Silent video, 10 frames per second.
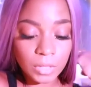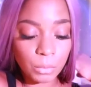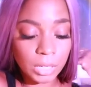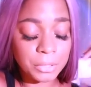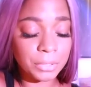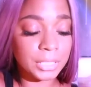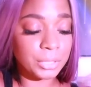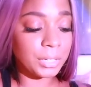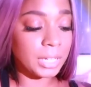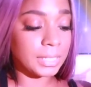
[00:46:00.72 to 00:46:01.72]
when I'm doing
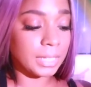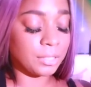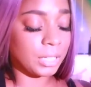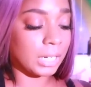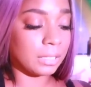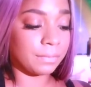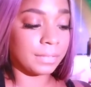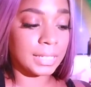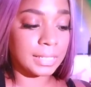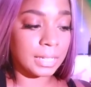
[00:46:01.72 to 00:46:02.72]
these readings. I just kind of
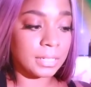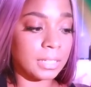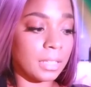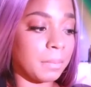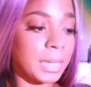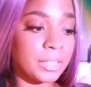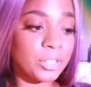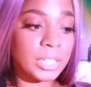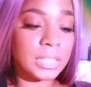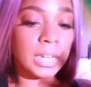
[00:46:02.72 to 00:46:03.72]
listen to the
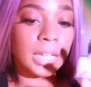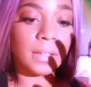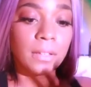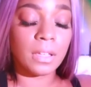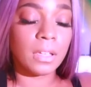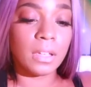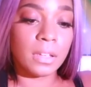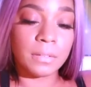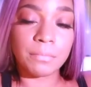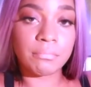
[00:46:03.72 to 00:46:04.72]
messages and I
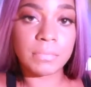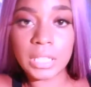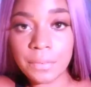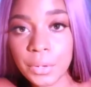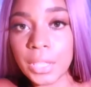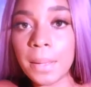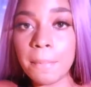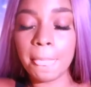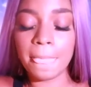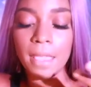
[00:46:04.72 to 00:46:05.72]
deliver
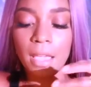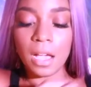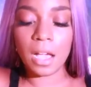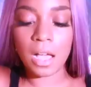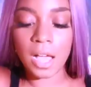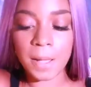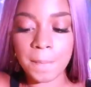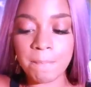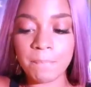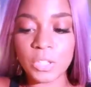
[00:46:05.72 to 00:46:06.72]
them.
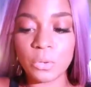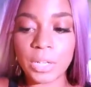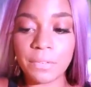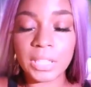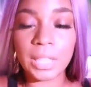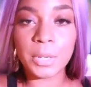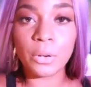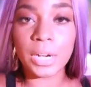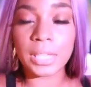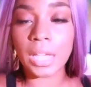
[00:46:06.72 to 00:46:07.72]
Um, so definitely let me
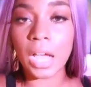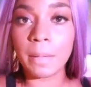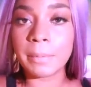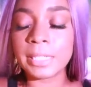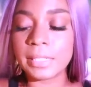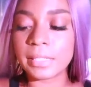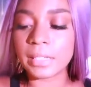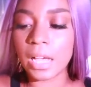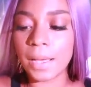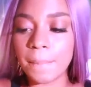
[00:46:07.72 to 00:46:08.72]
know down in the comments.
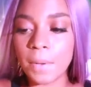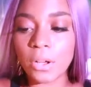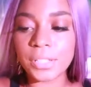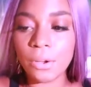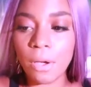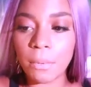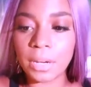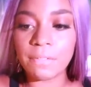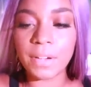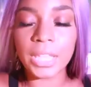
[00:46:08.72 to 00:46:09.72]
Um, also, I want
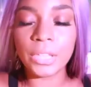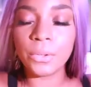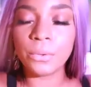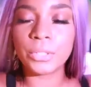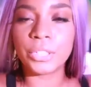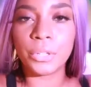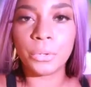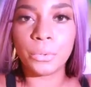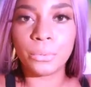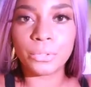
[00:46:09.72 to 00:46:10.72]
to invite you
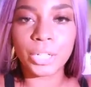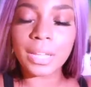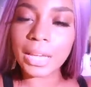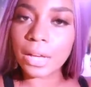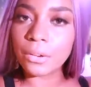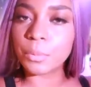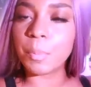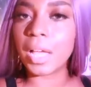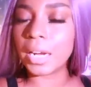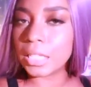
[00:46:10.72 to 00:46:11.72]
to check out
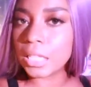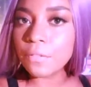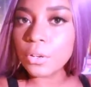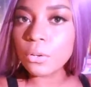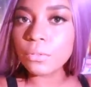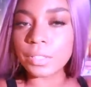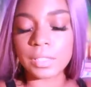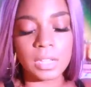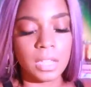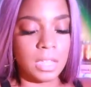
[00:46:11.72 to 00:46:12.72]
Behati Love Notes,